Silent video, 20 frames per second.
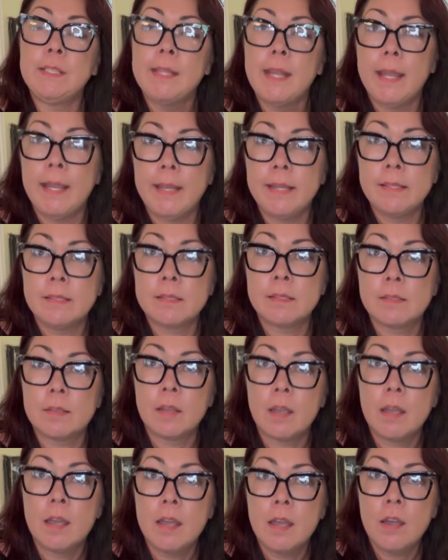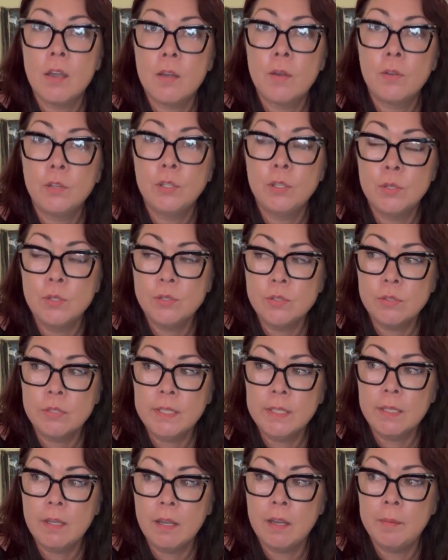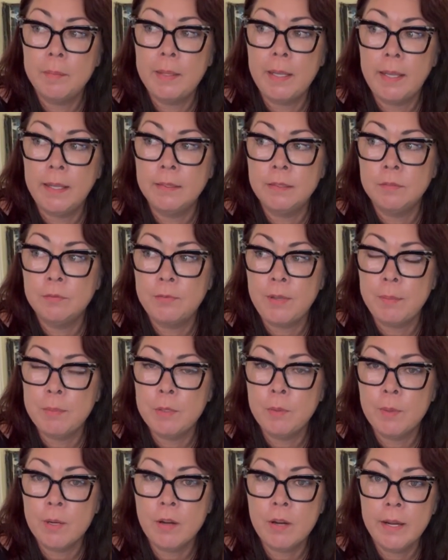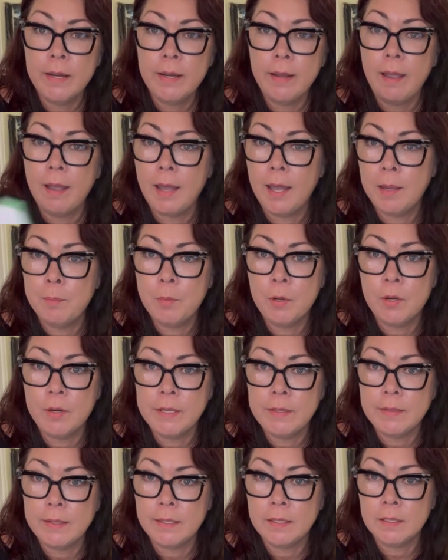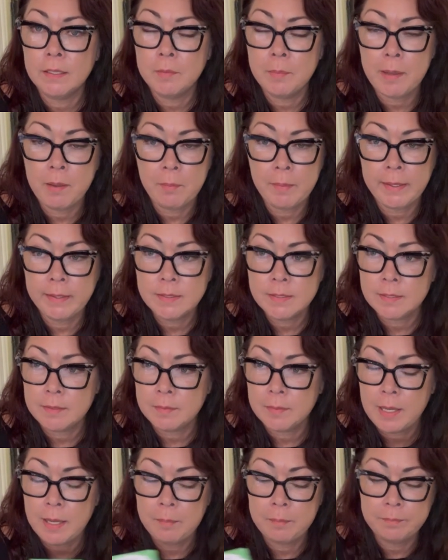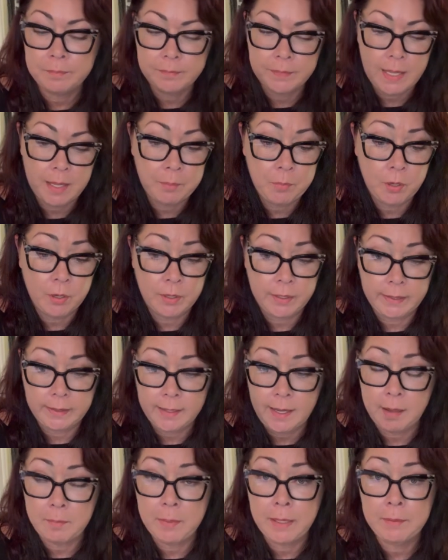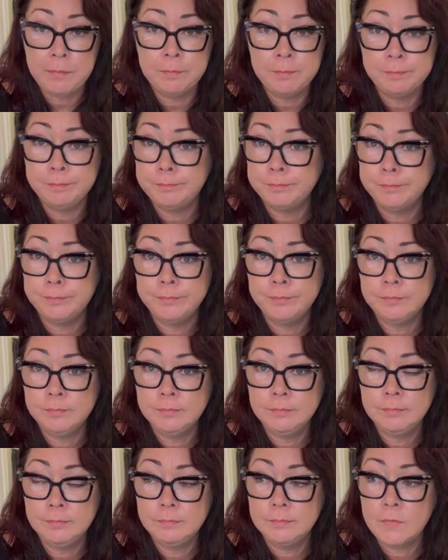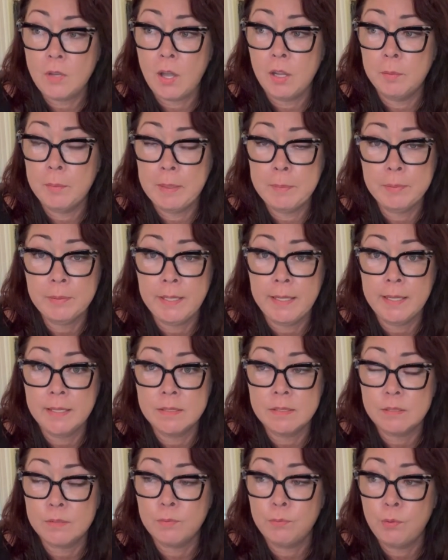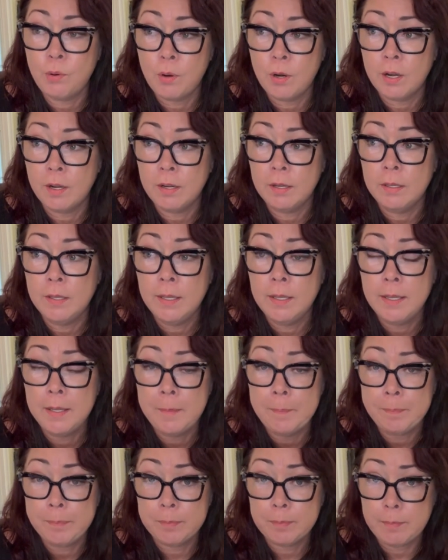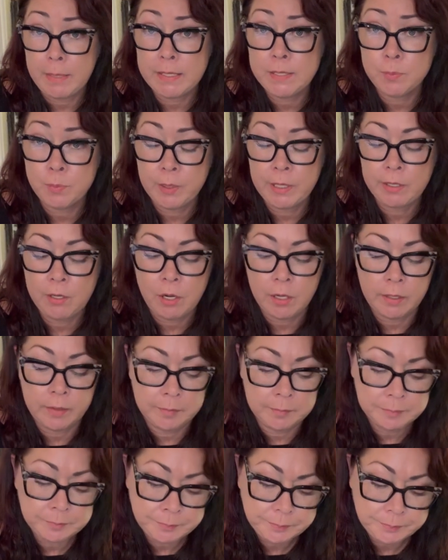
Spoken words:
days, usually come the end of February, I'm already thinking about I'm already got all my plants for my spring garden.